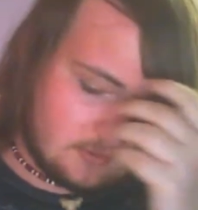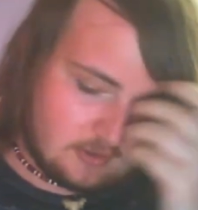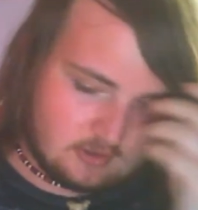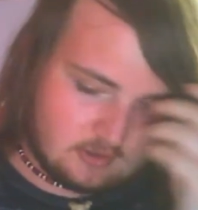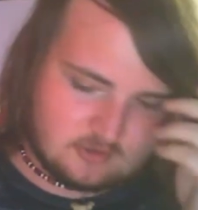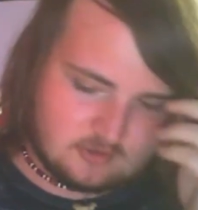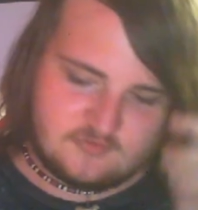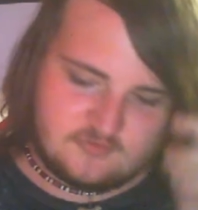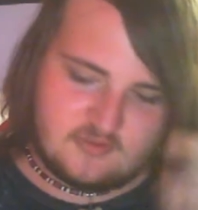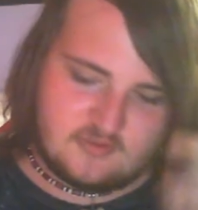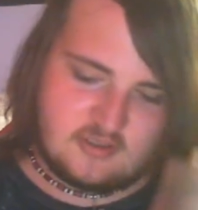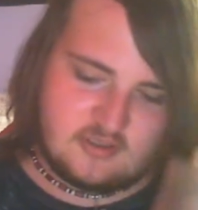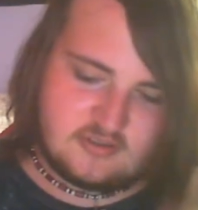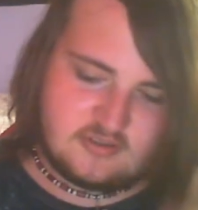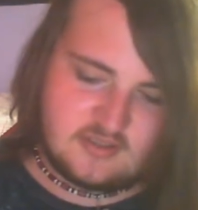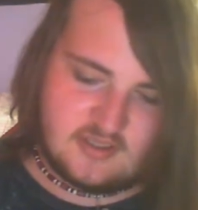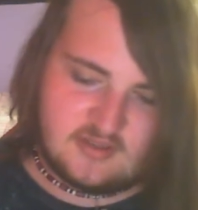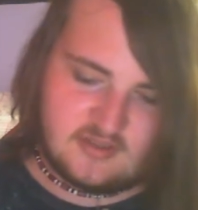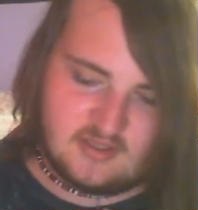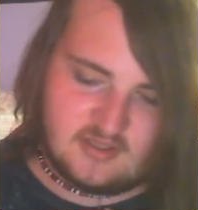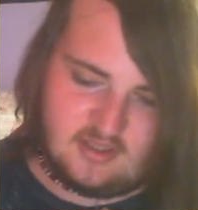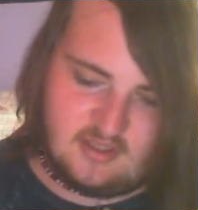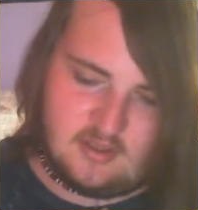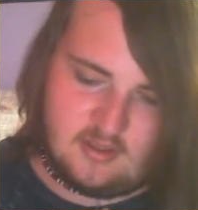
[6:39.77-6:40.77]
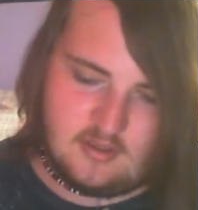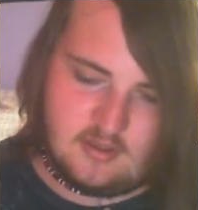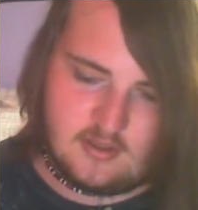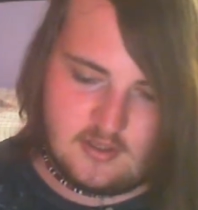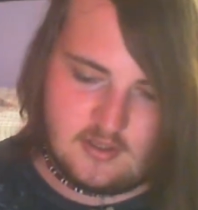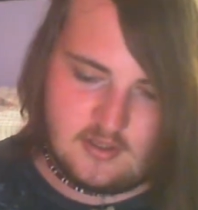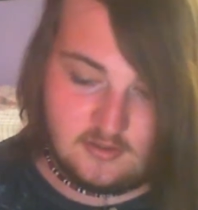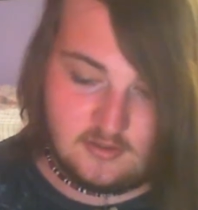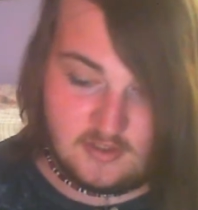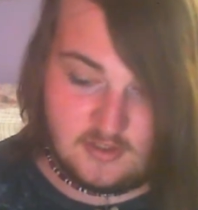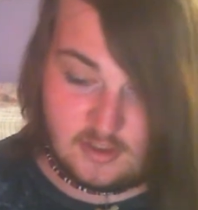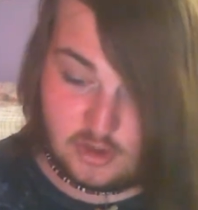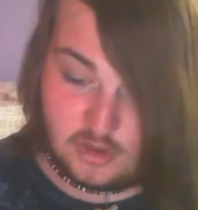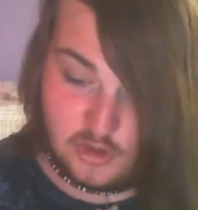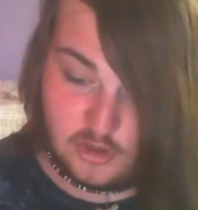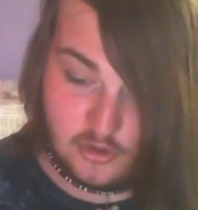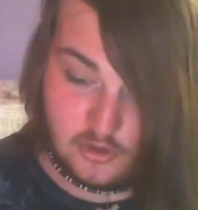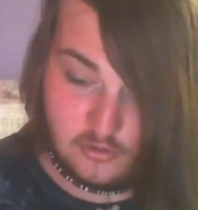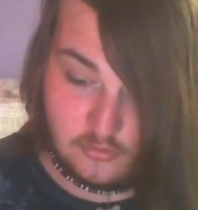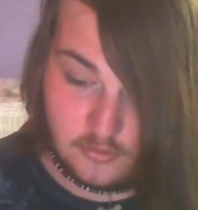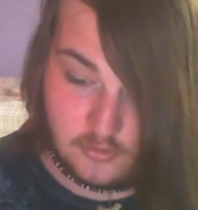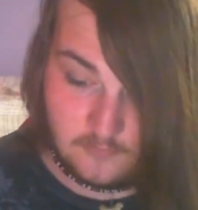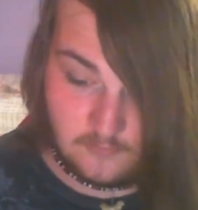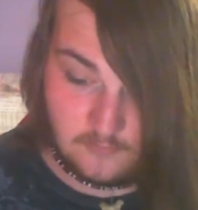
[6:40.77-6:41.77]
Now, as far as
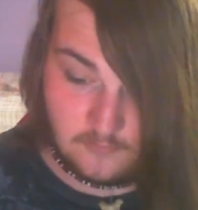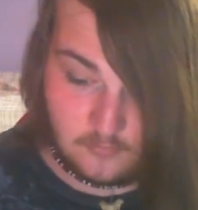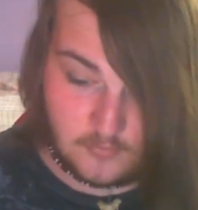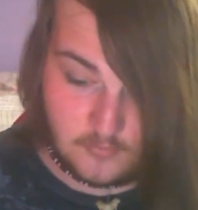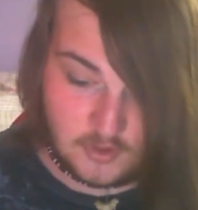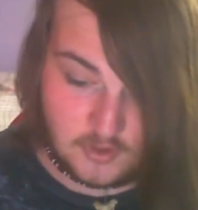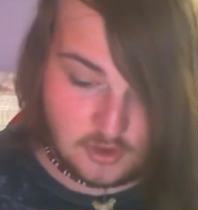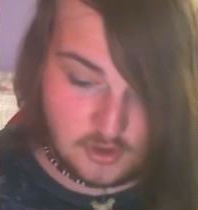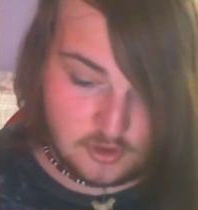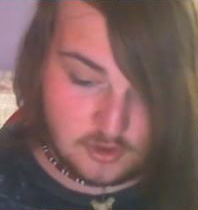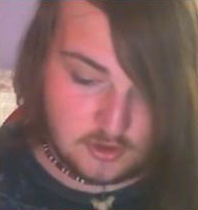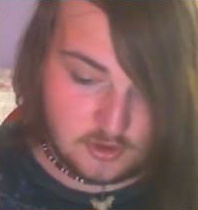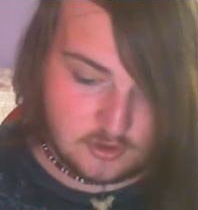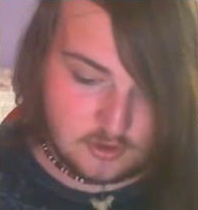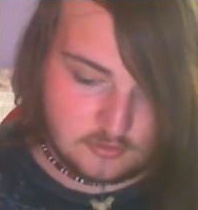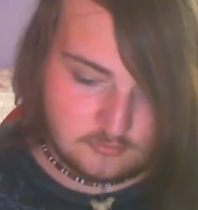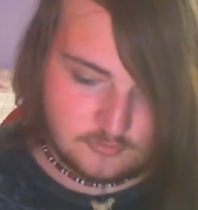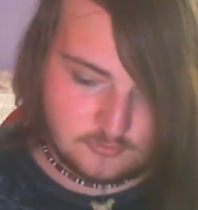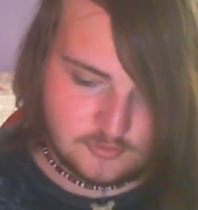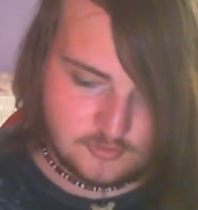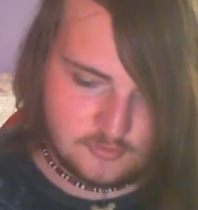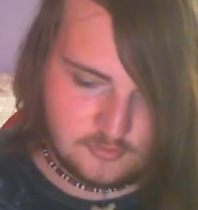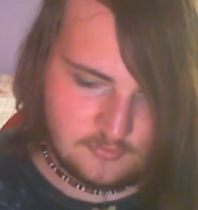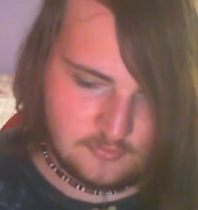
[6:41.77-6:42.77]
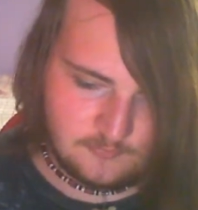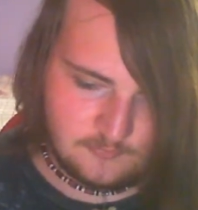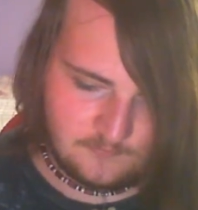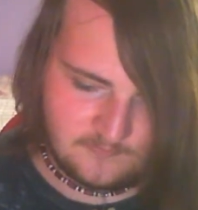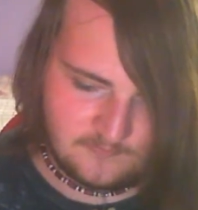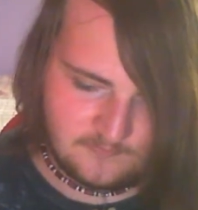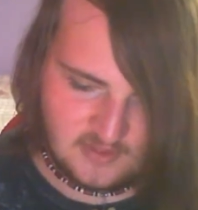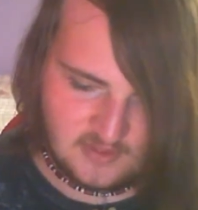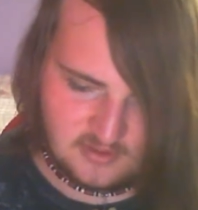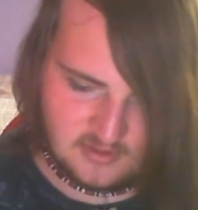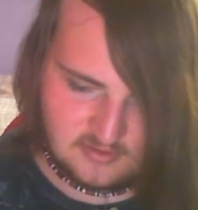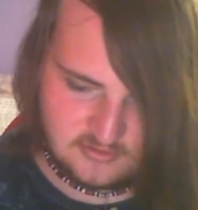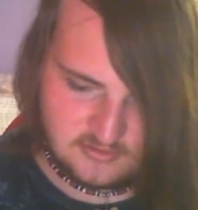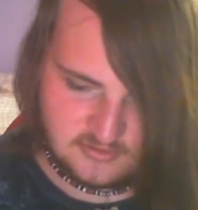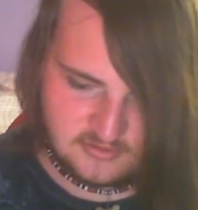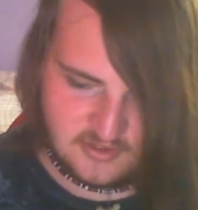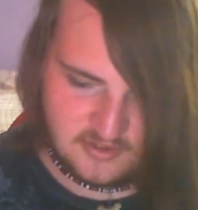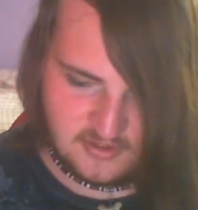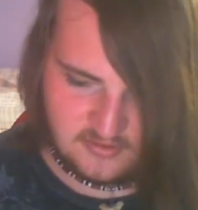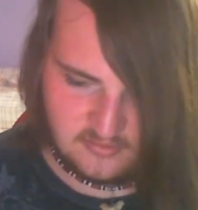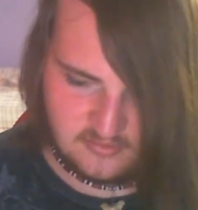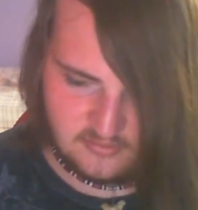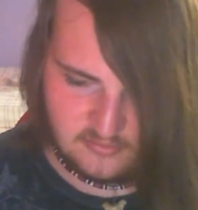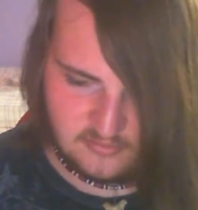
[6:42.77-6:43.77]
additional information goes, it's
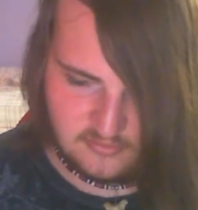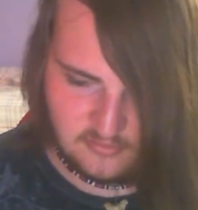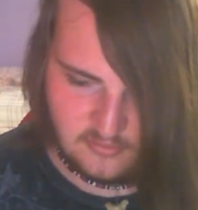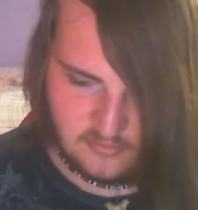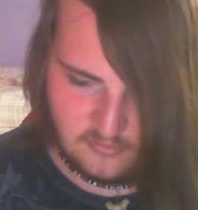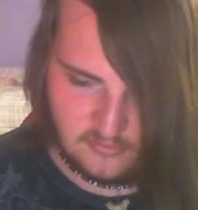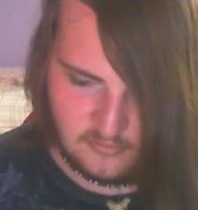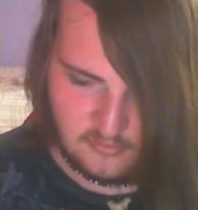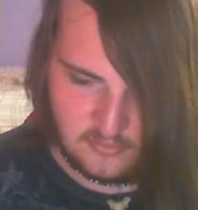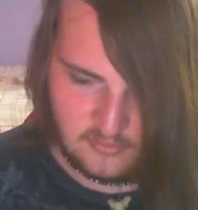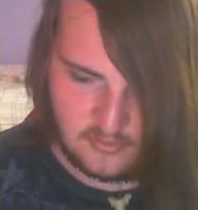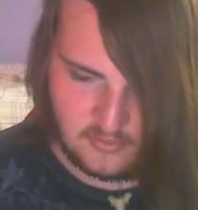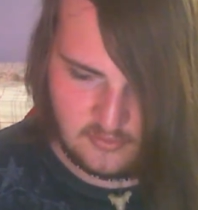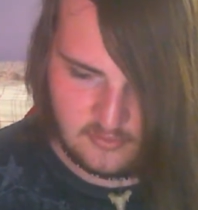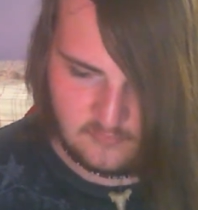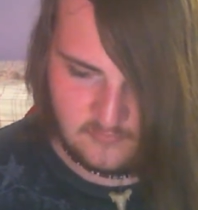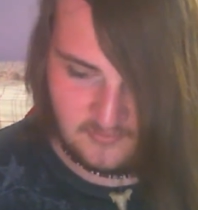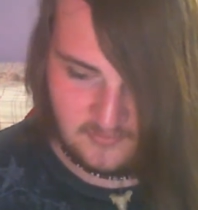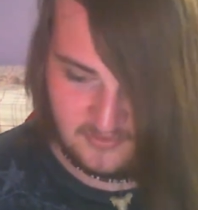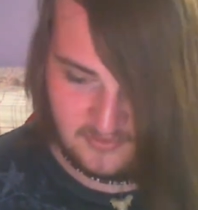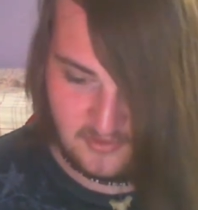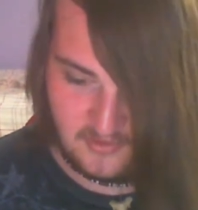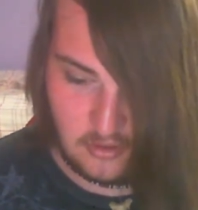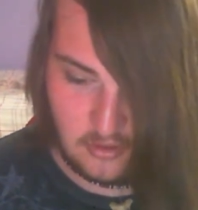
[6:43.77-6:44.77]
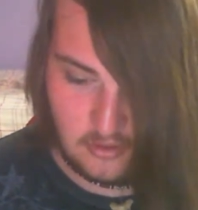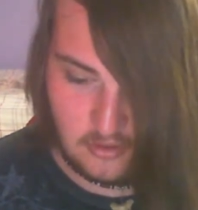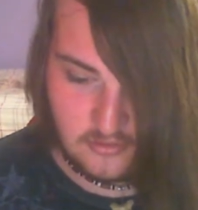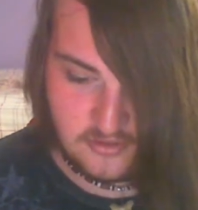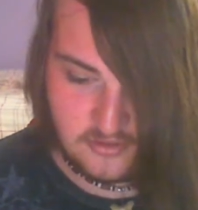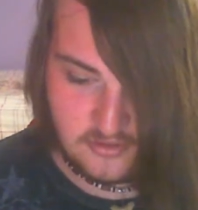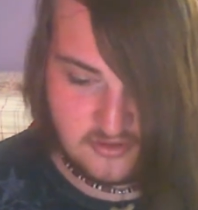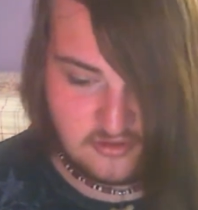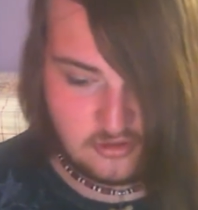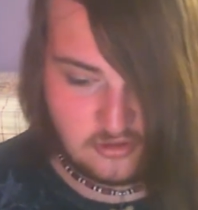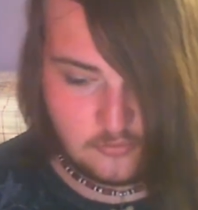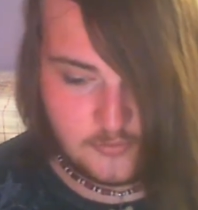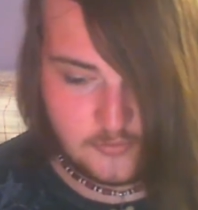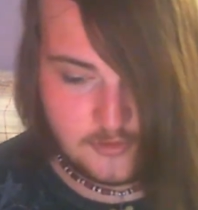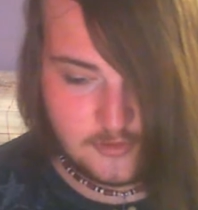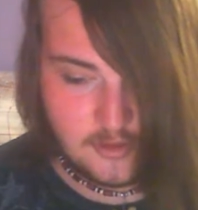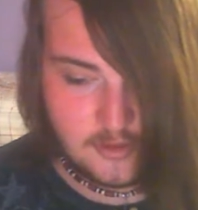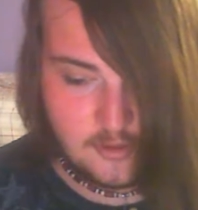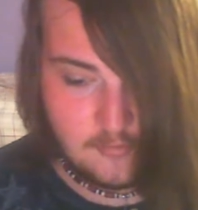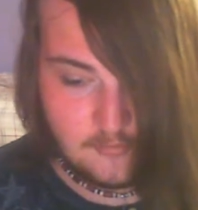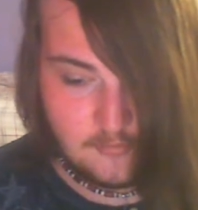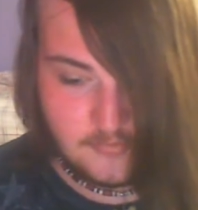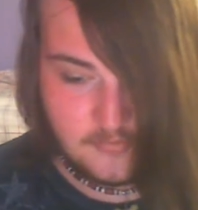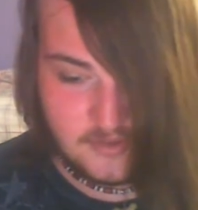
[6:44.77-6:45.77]
the dogs, the normal
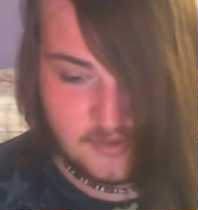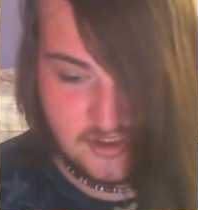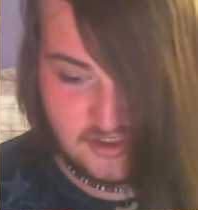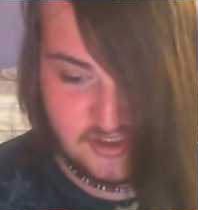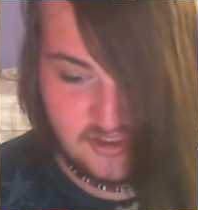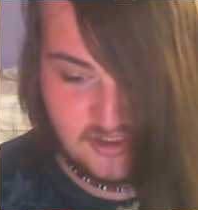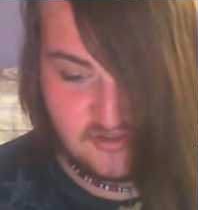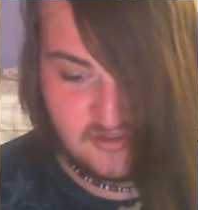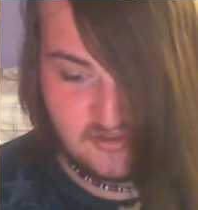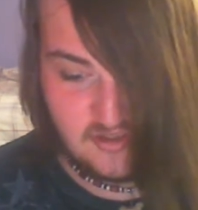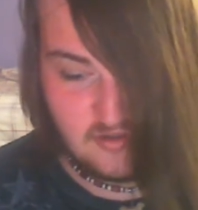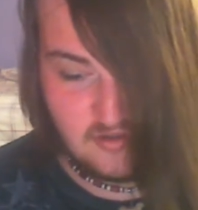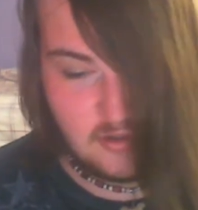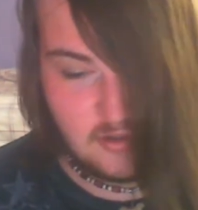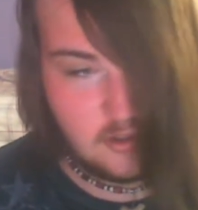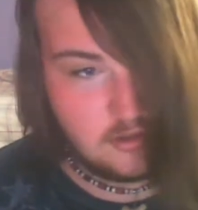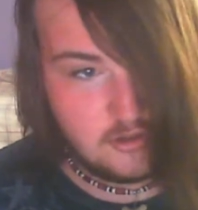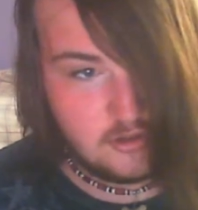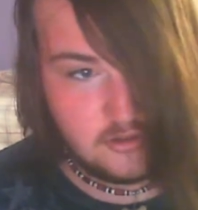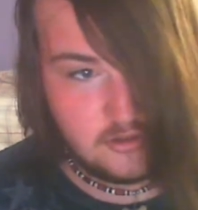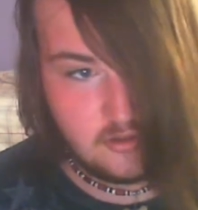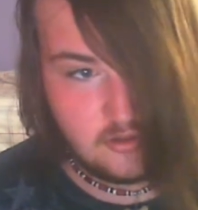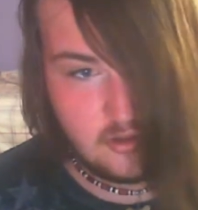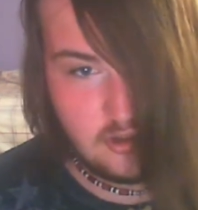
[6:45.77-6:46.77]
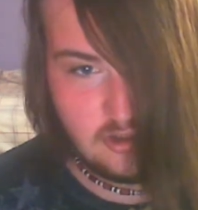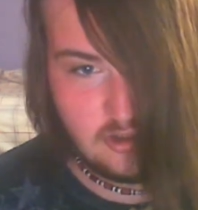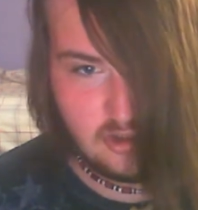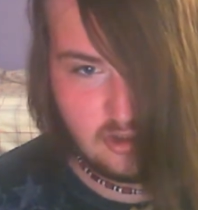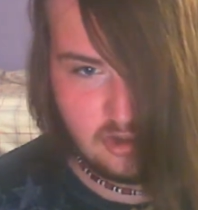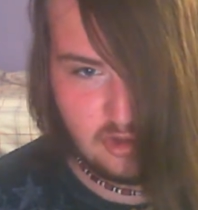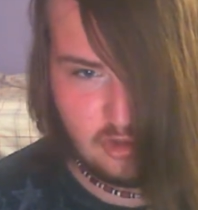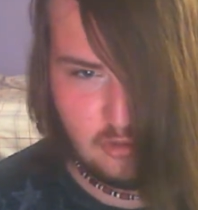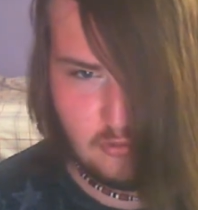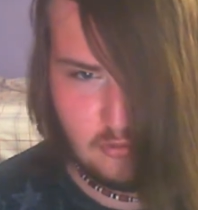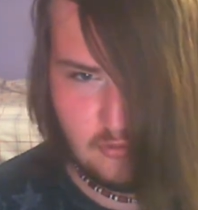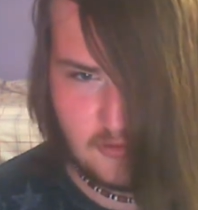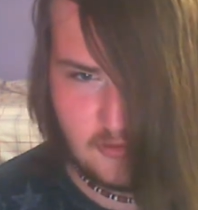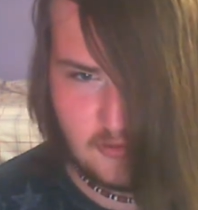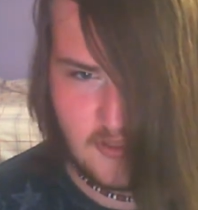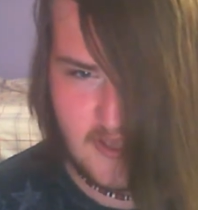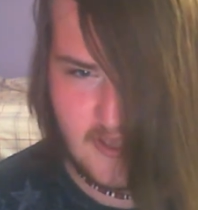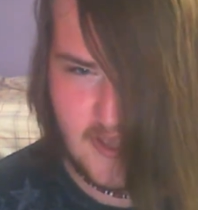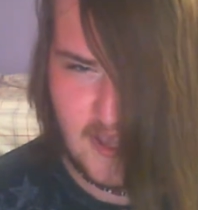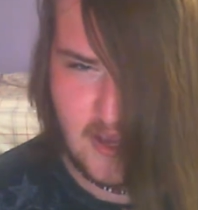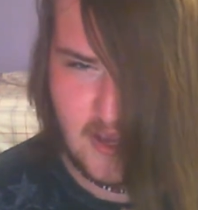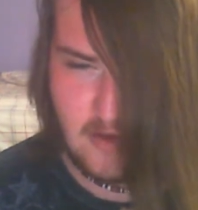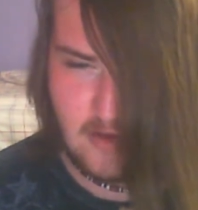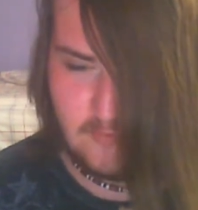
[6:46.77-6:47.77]
temperature is 100 to
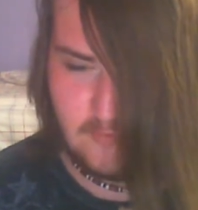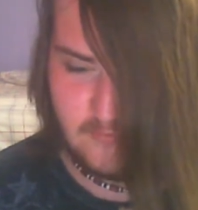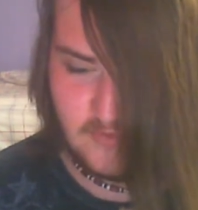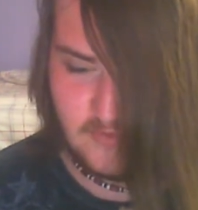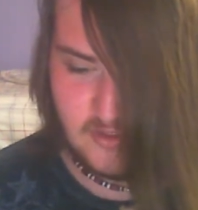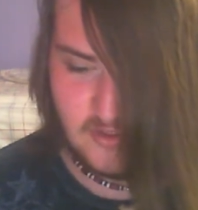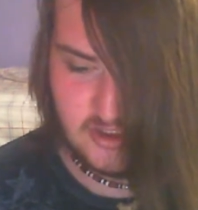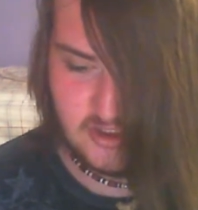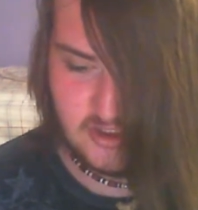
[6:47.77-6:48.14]
102.5